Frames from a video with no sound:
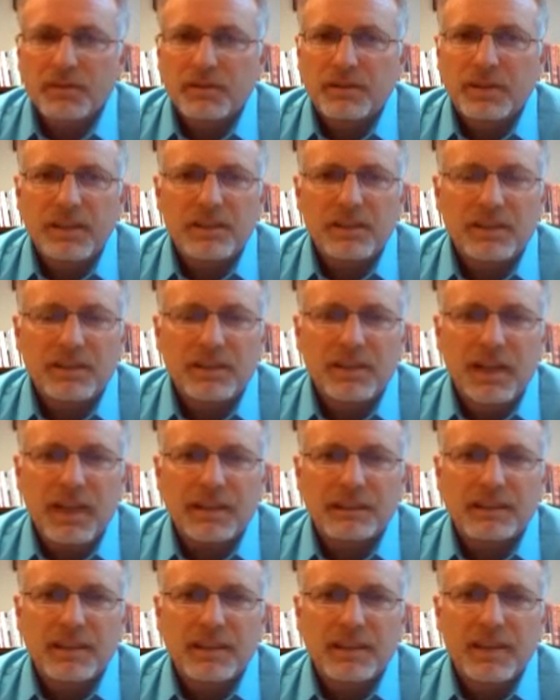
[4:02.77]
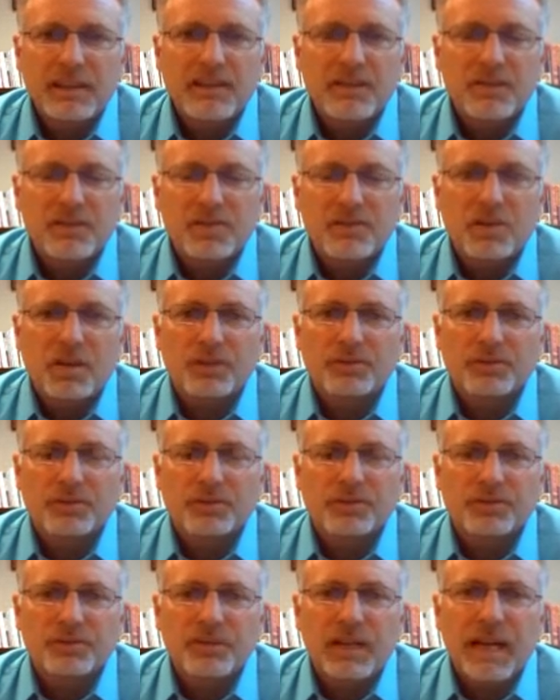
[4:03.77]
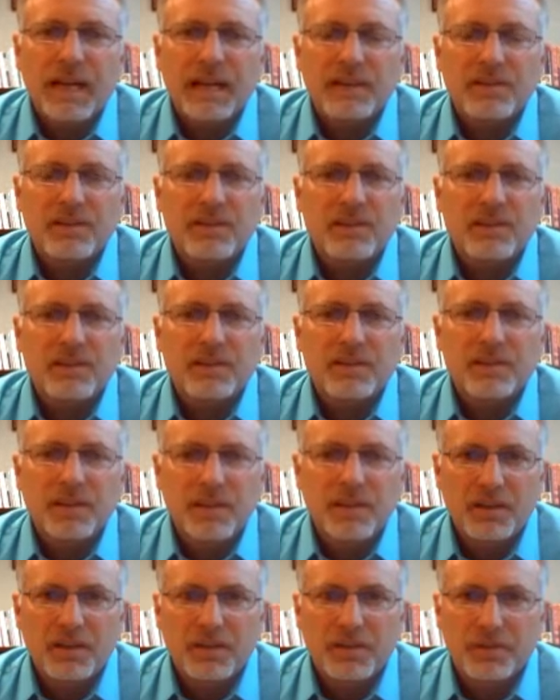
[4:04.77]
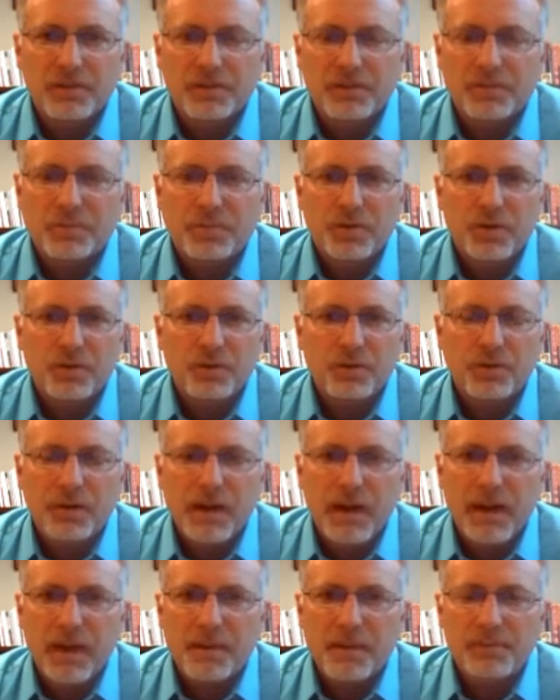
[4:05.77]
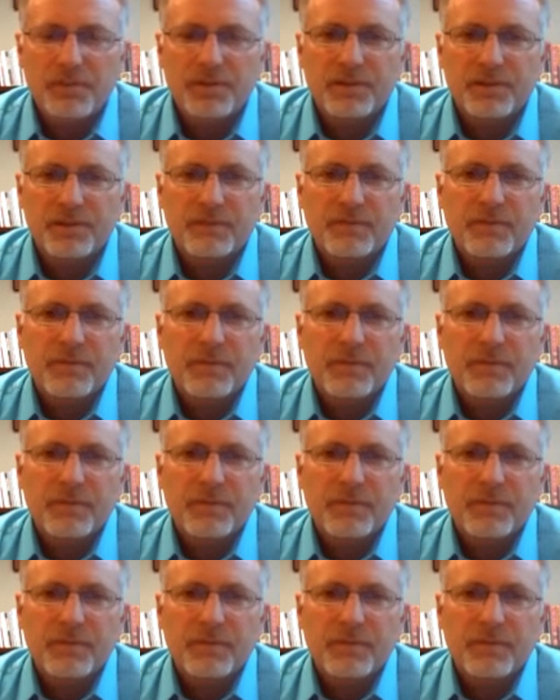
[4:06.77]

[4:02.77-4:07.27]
teaching techniques, instructional strategies, skills, programs,